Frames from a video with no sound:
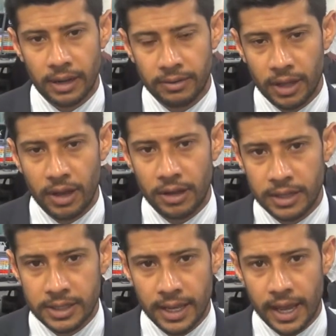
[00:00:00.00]
if they are
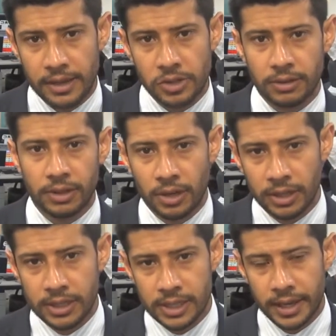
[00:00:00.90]
going to take action, if they're
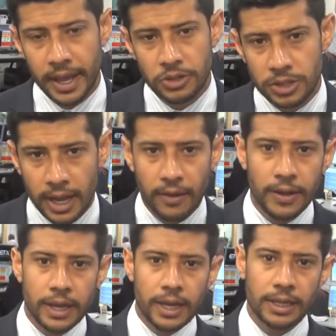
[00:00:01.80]
not going to take action. Now,
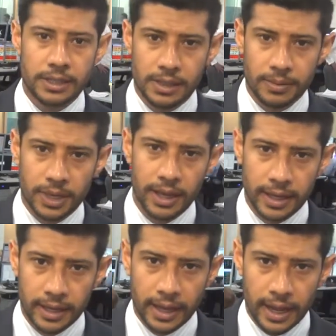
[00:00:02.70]
it seems
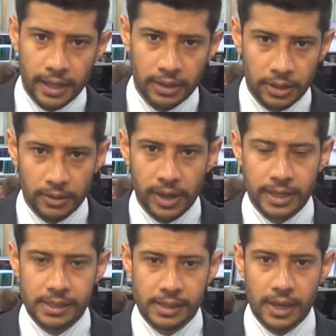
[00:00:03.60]
like in the
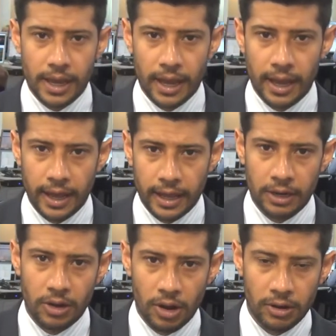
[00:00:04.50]
US,
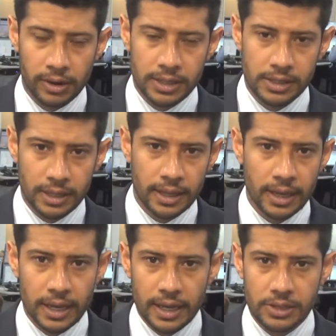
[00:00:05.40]
in Congress, there
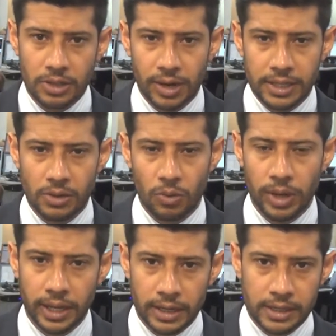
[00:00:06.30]
is a greater
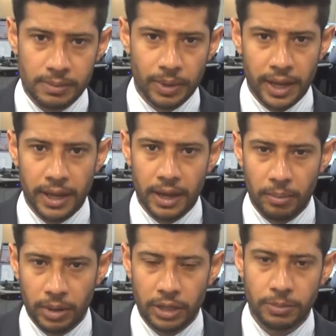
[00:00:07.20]
willingness by
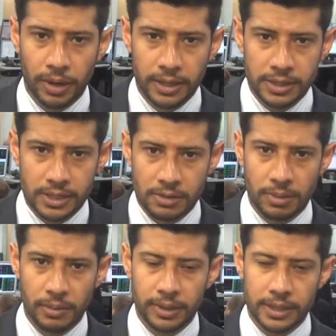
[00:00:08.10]
both parties, the
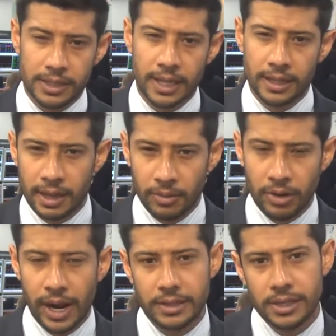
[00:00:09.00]
Republicans and the
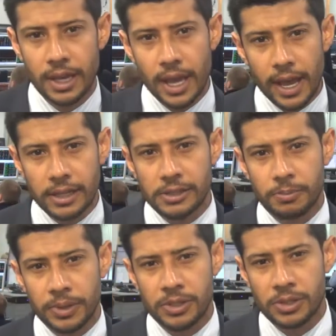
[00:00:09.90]
Democrats, to
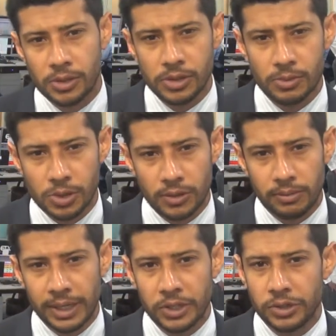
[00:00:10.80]
pursue some sort
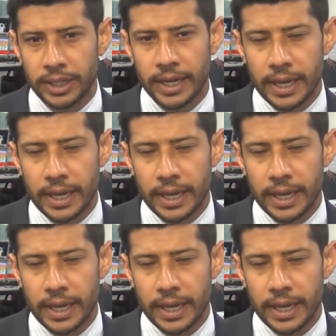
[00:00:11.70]
of military